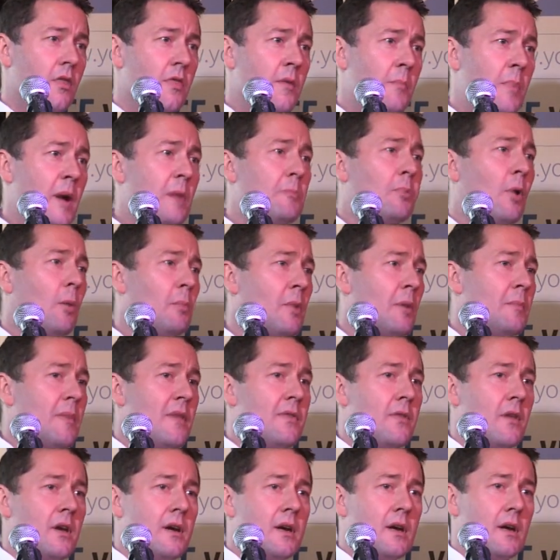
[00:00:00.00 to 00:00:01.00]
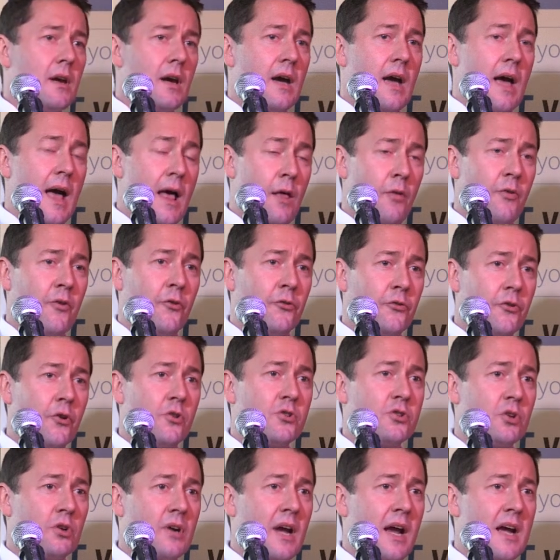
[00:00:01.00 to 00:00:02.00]
The big problem in the health and
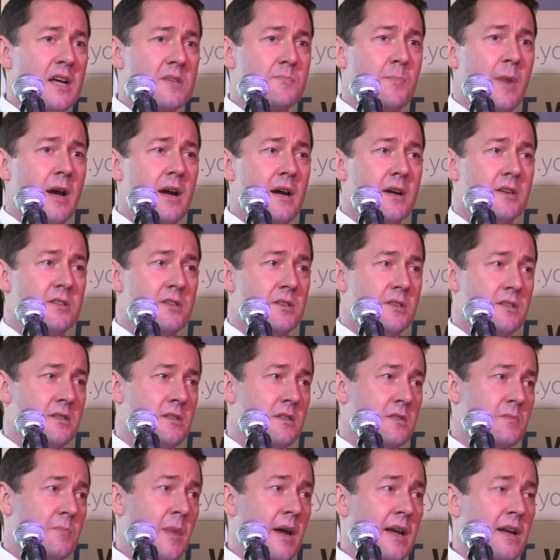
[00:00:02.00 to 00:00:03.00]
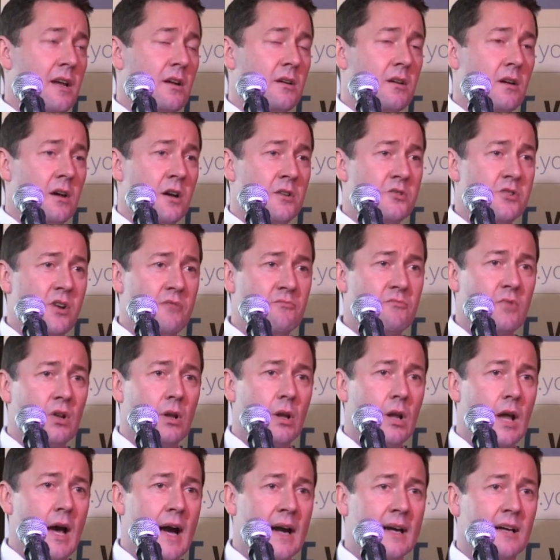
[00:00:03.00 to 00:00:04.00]
social care space has been a
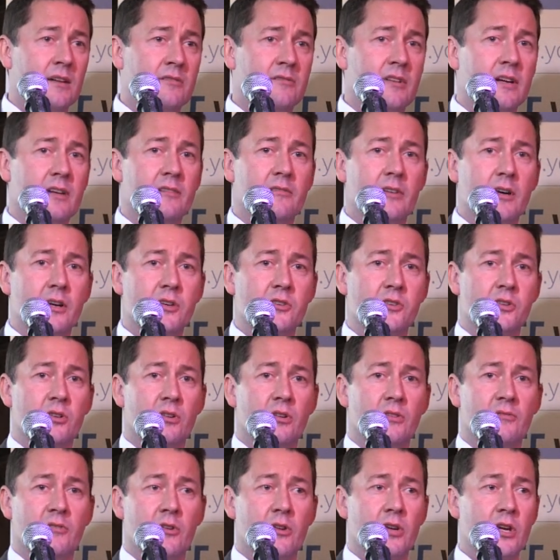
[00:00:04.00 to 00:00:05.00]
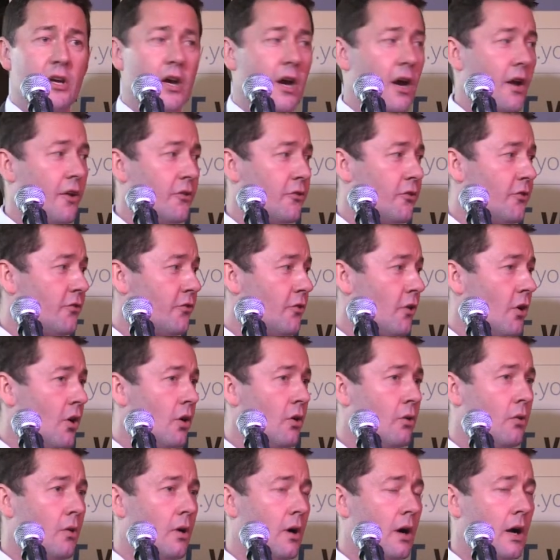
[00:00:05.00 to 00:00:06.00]
general lack of innovation over the years.
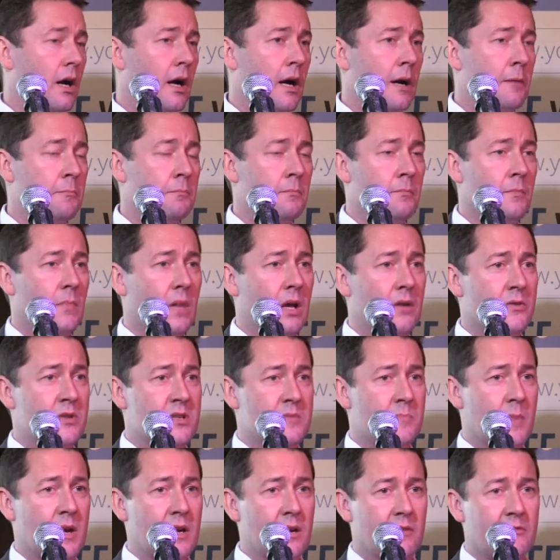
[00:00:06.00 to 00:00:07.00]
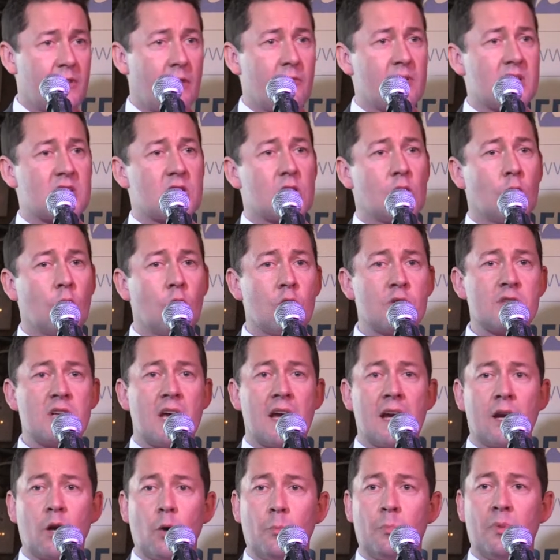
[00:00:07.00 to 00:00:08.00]
So there's been a very slow
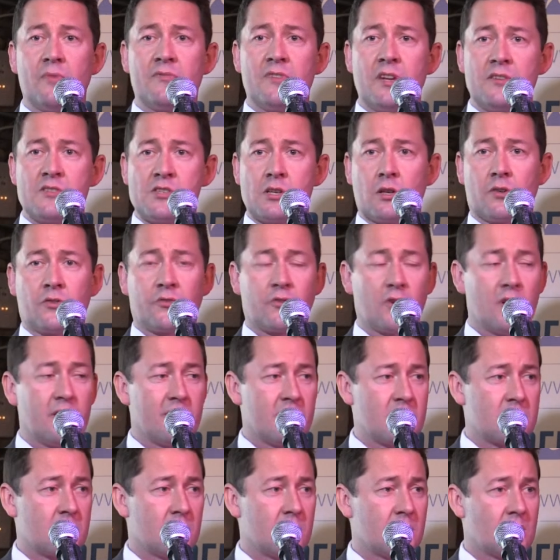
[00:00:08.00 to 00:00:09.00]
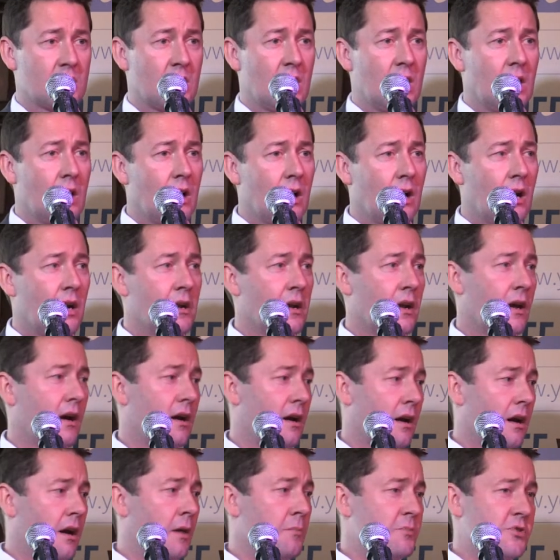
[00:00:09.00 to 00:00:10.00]
take-up of digital services,
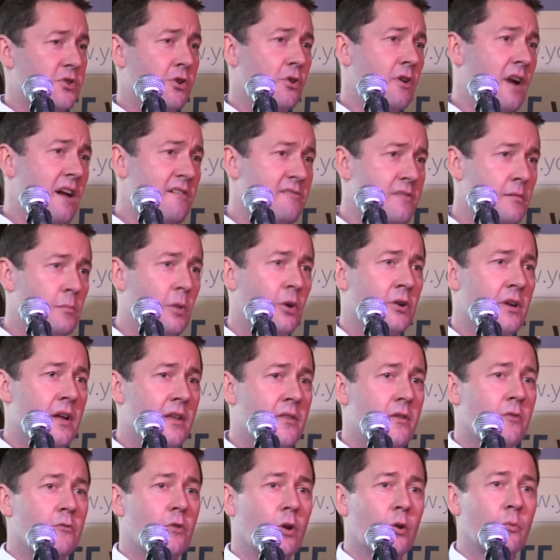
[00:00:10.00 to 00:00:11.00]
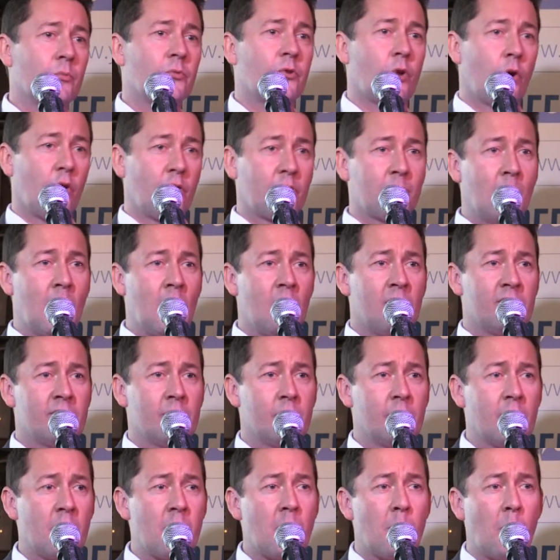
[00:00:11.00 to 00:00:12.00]
and I'm sure everybody in the room's got a
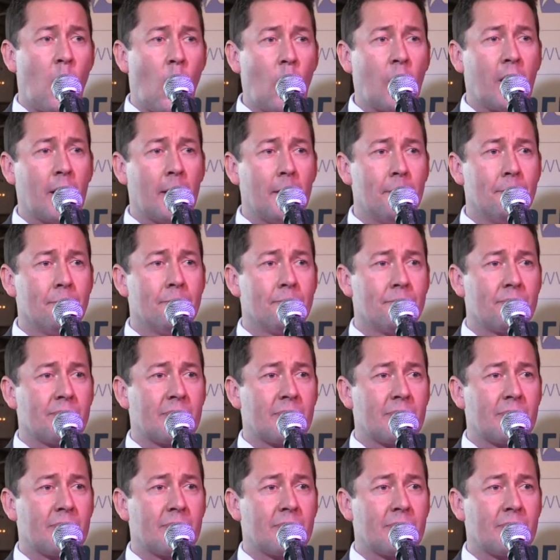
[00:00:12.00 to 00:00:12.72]
smartphone in their pocket.